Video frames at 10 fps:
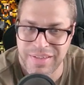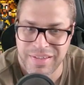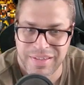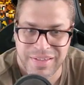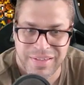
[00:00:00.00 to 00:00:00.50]

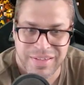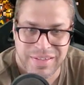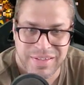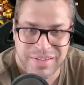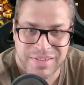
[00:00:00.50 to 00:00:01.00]

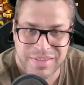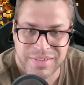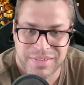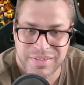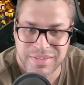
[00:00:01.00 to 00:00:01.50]

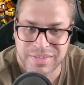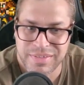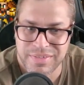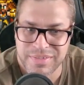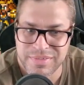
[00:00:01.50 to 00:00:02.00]

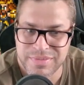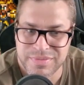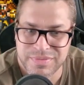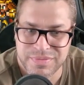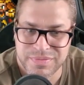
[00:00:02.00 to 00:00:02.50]

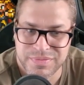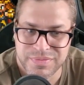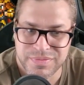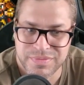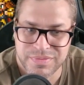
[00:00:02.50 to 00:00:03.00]

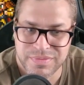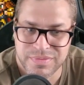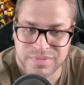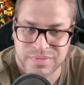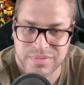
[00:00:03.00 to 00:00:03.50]

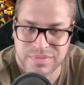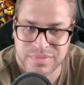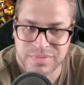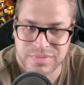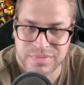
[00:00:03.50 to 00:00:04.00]

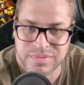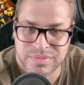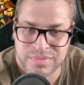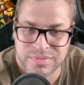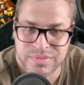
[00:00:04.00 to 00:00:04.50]

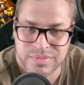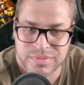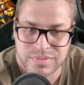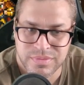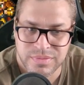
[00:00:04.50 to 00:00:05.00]

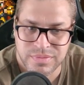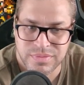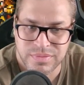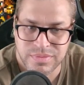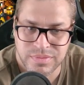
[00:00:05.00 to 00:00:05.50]

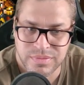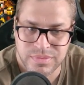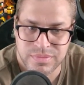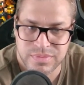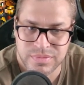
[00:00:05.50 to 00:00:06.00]

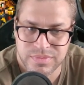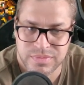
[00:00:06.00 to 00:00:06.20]
(no one is talking)